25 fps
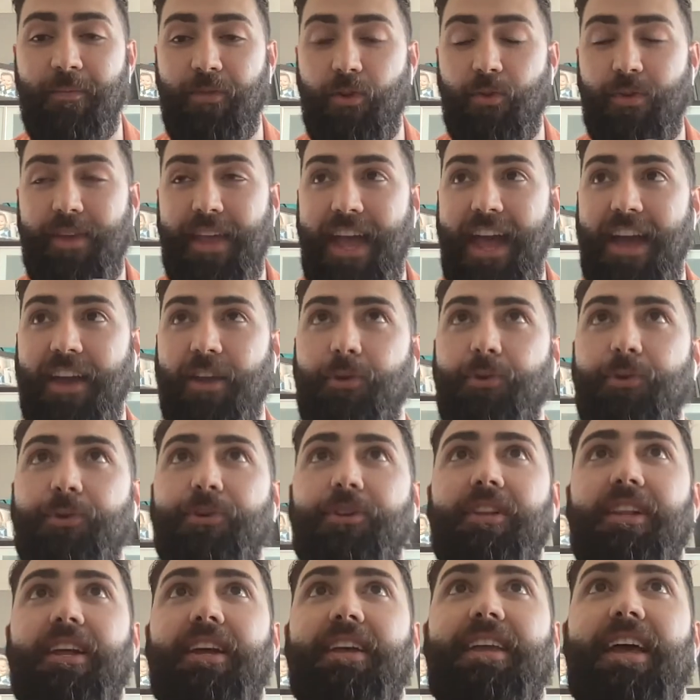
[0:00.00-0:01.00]
You can't
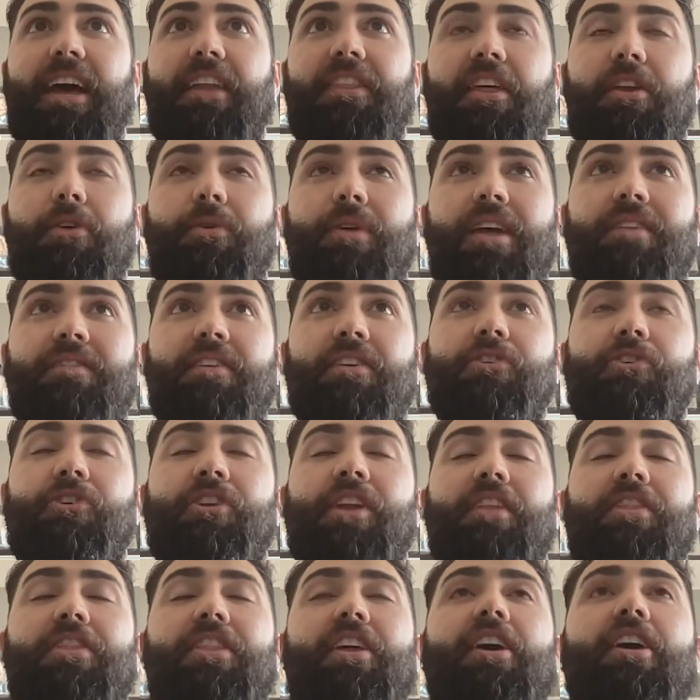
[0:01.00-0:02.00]
Google it yet. They don't have
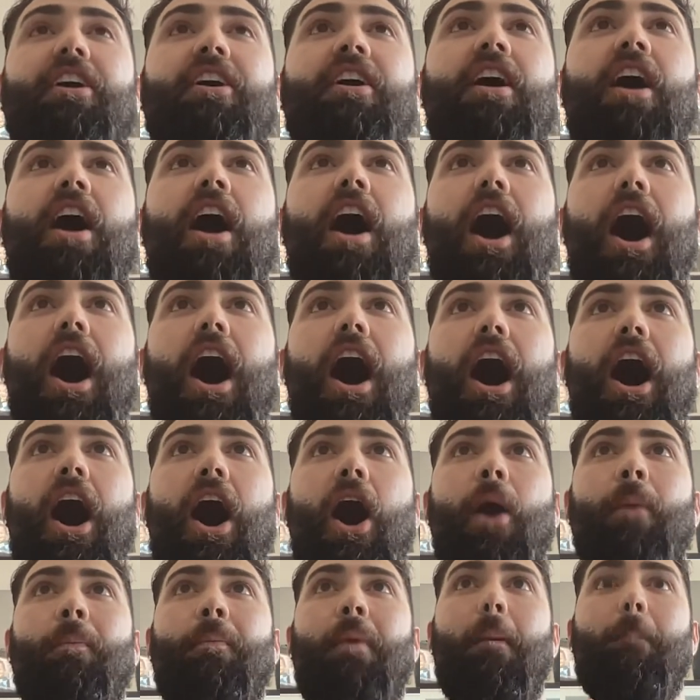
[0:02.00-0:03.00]
internet there.
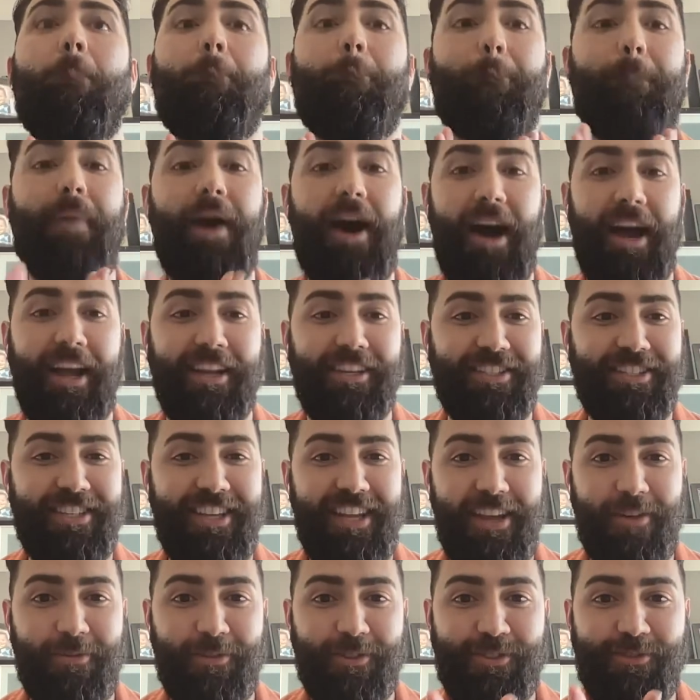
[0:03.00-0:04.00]
But
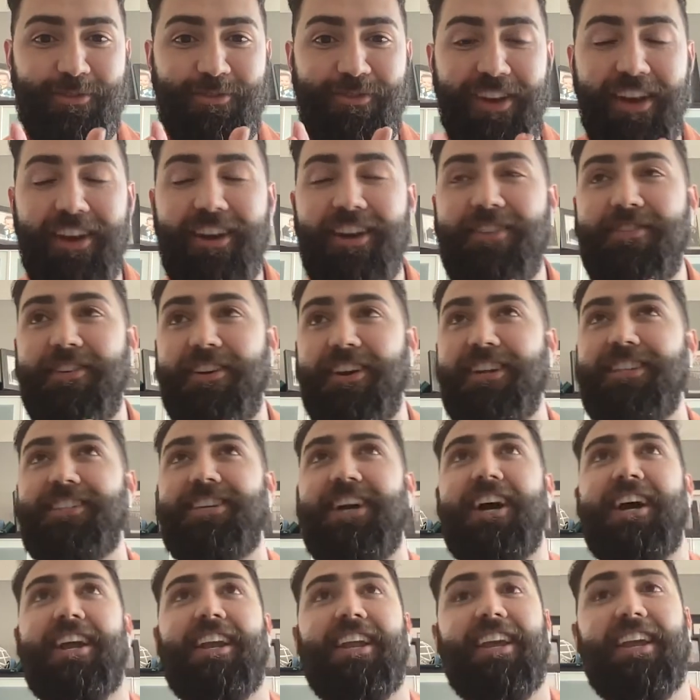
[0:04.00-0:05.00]
it was very, very
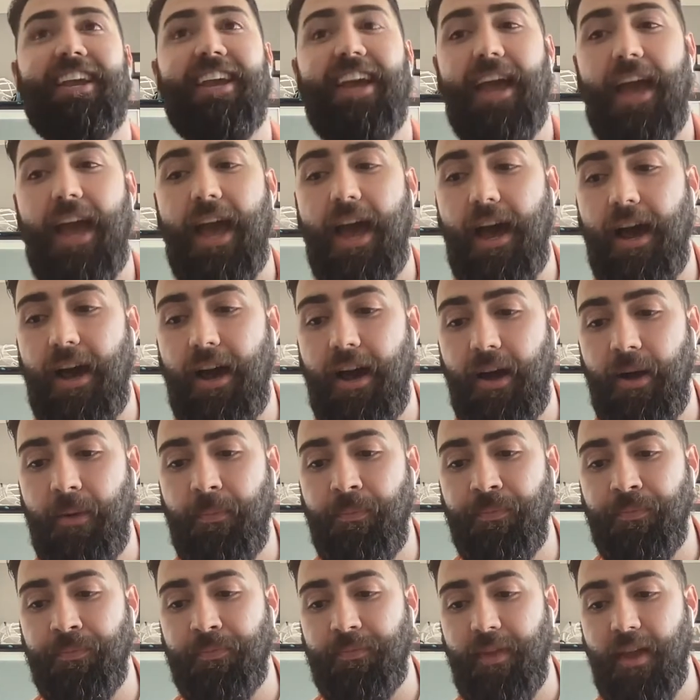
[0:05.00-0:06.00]
tiny.
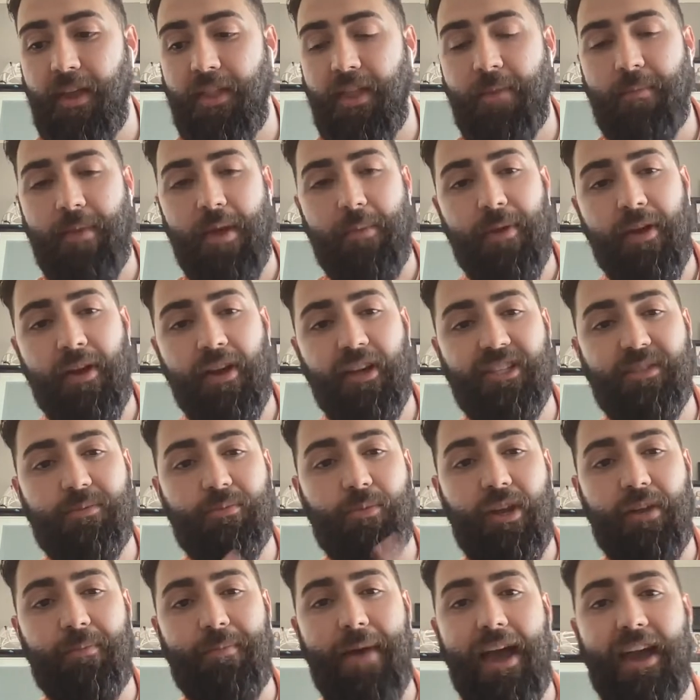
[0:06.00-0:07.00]
And then my parents
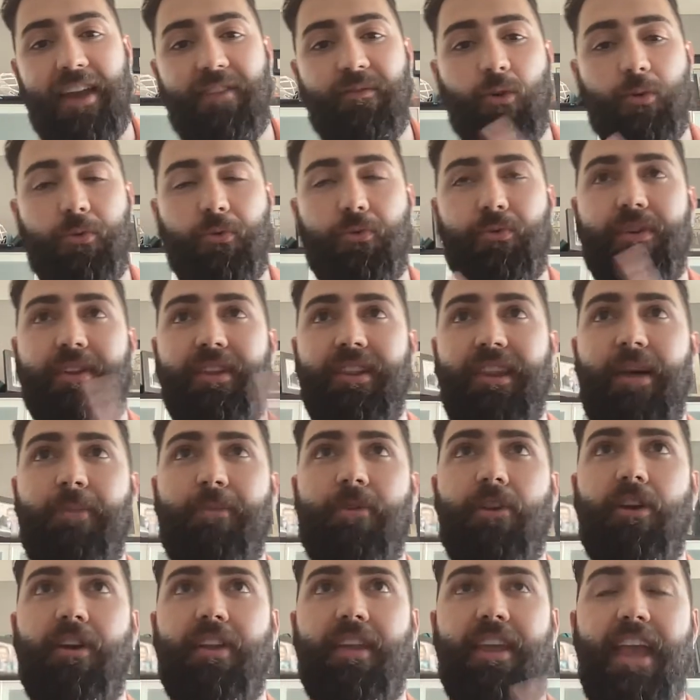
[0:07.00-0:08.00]
went back and forth between
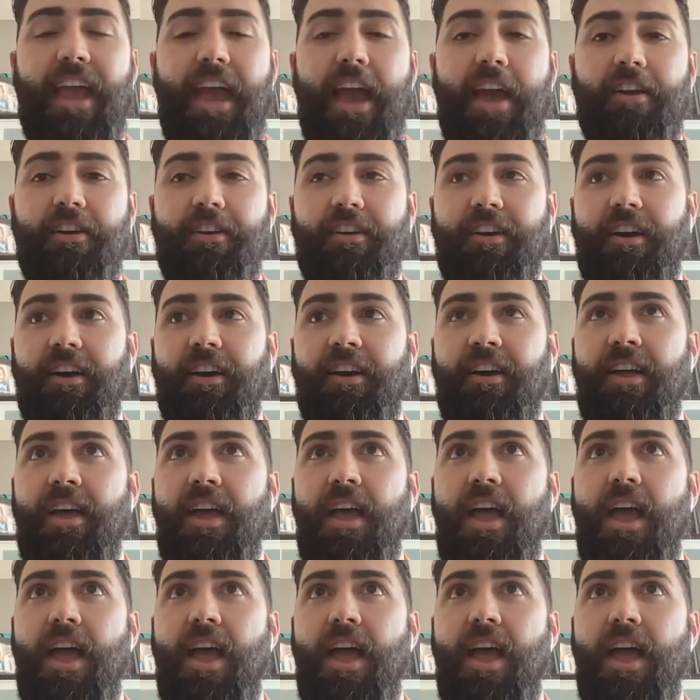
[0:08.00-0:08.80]
Lebanon and Canada.